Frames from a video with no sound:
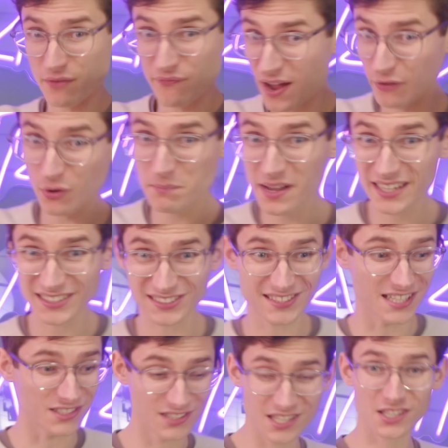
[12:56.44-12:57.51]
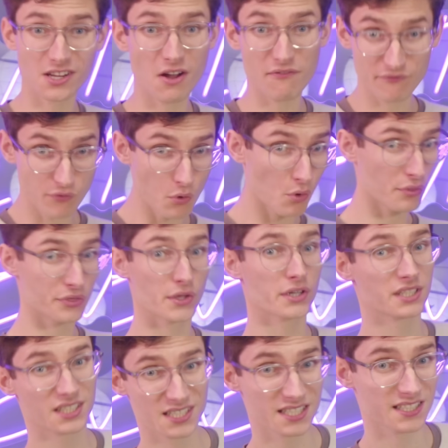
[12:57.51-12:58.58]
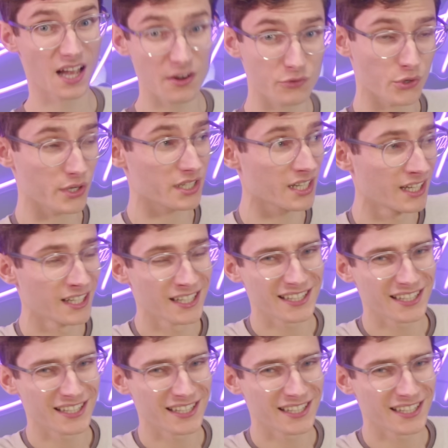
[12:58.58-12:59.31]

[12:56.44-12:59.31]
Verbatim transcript: the fact remains that DDR4 3600